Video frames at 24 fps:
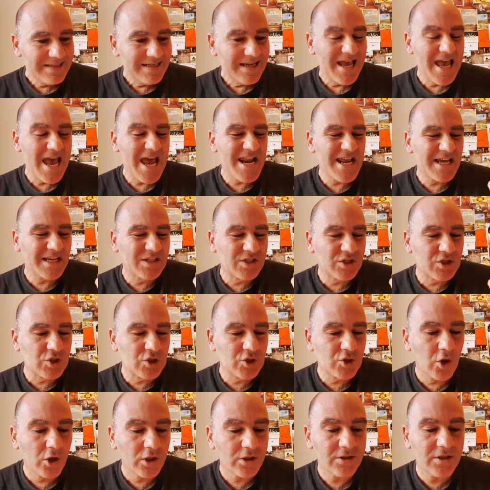an
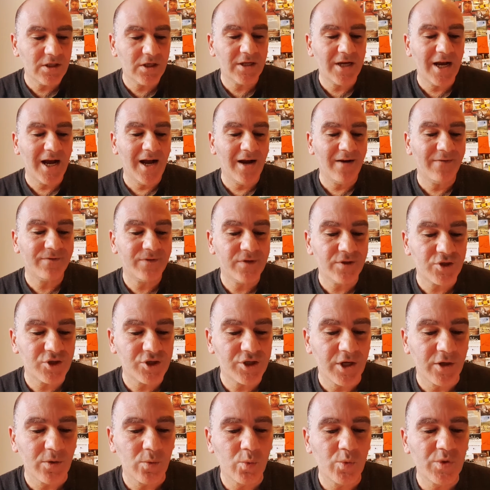exotic
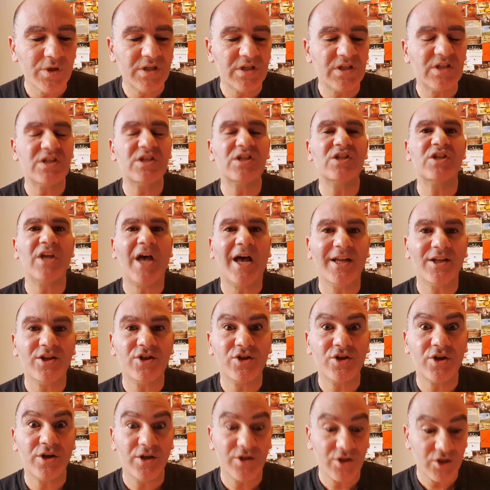aftershave with
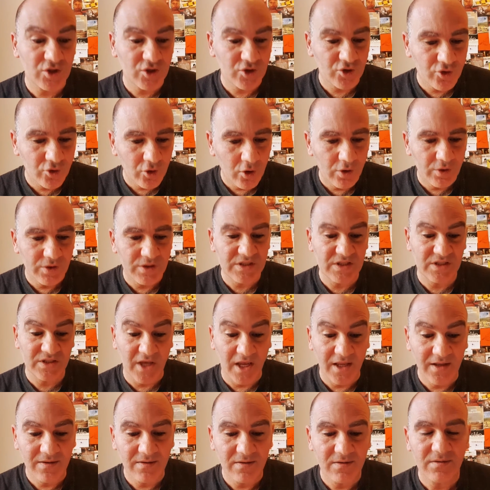such a strong
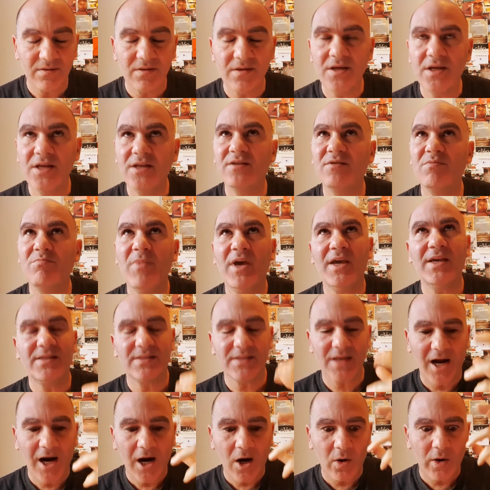scent, it makes
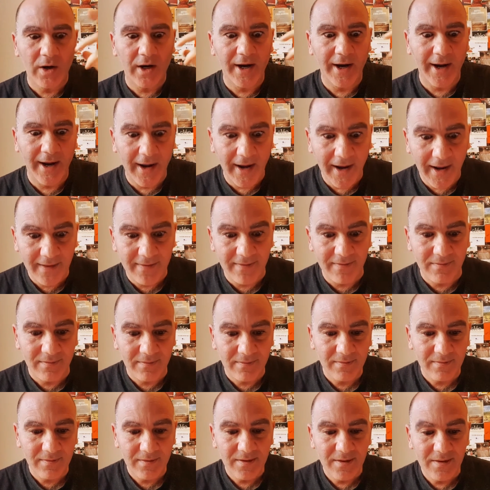our head
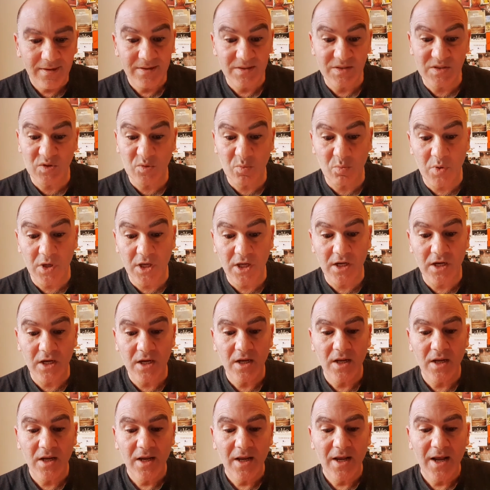spin
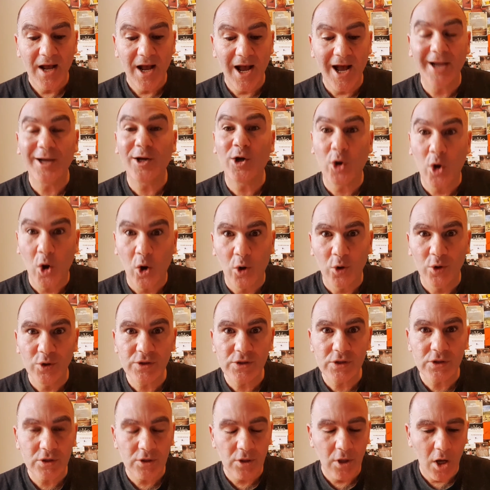and
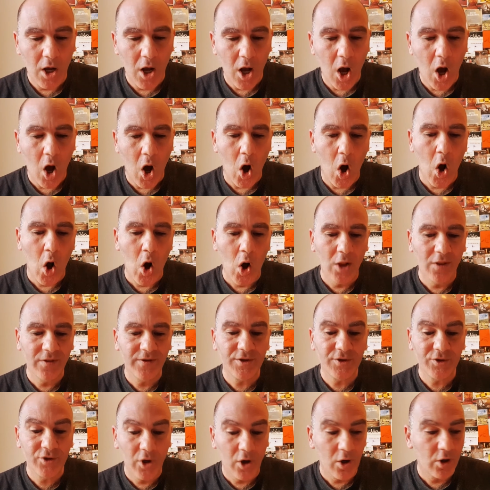cause all the
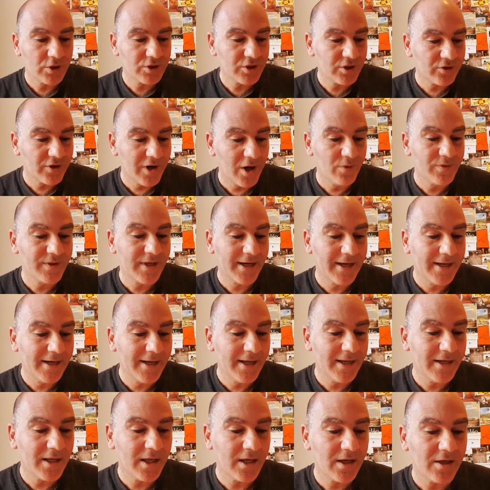dogs around the
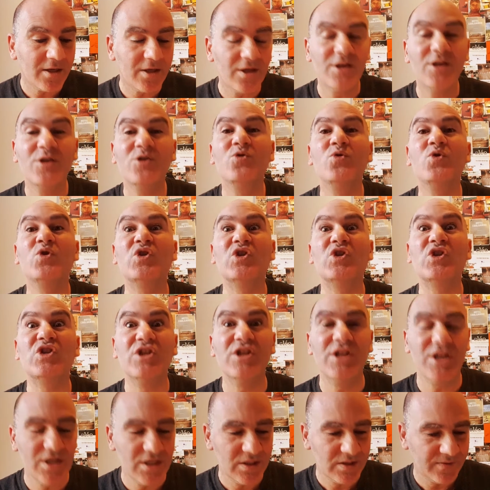clinic to
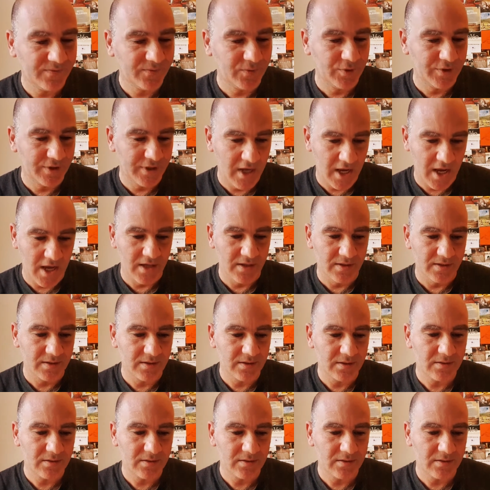sneeze for days.